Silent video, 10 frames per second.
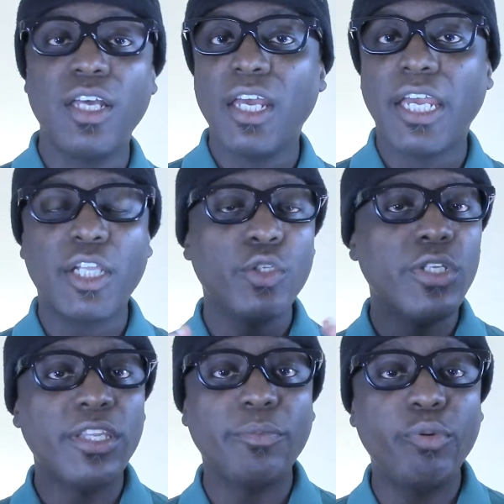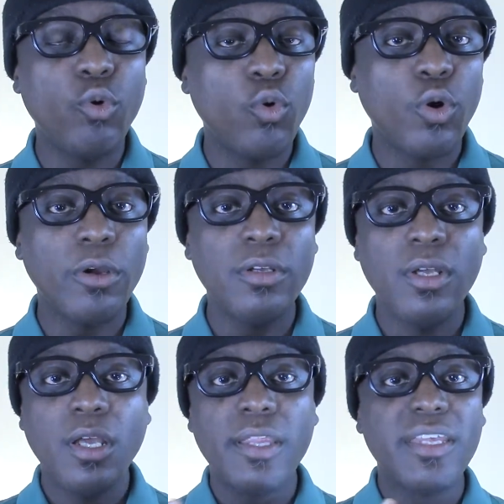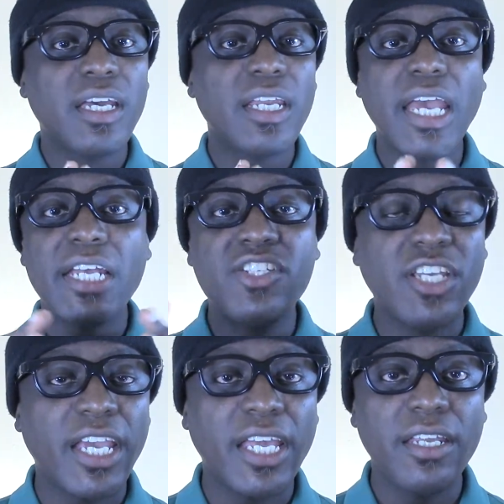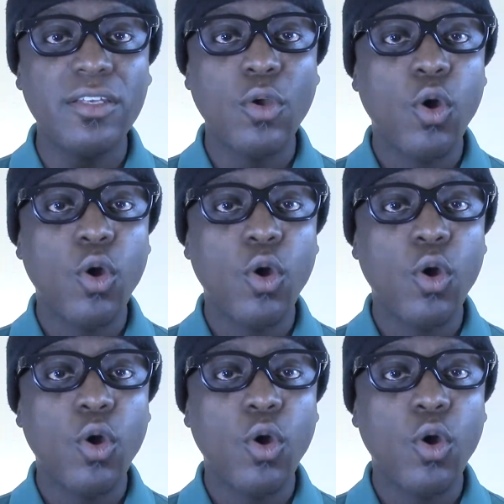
including the poor, the uneducated,